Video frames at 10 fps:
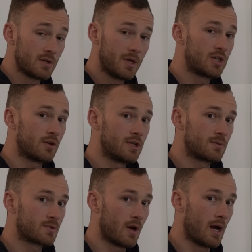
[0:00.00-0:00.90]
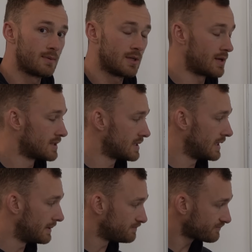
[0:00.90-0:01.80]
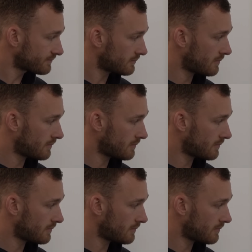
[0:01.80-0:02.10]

So make sure you subscribe so you can see it.